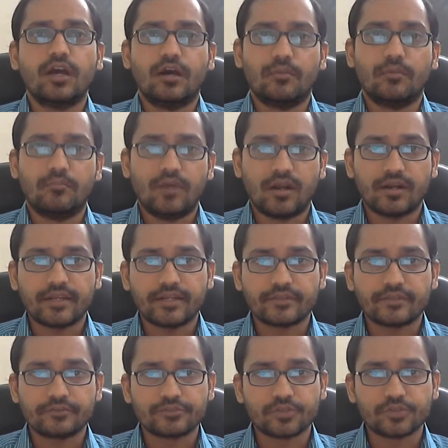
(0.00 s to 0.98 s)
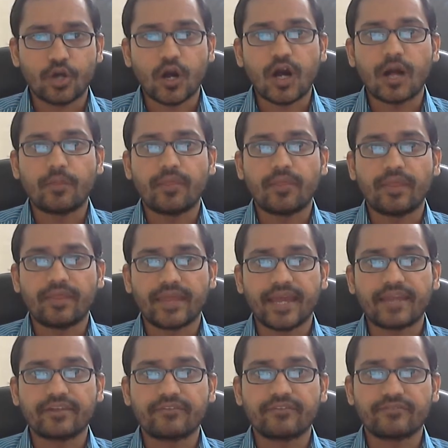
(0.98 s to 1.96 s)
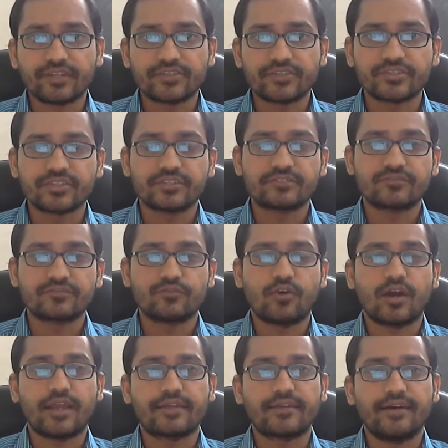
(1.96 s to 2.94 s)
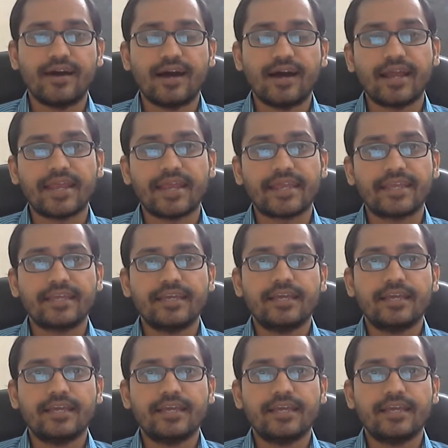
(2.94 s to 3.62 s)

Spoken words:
market to shop, then that inflation is quite high,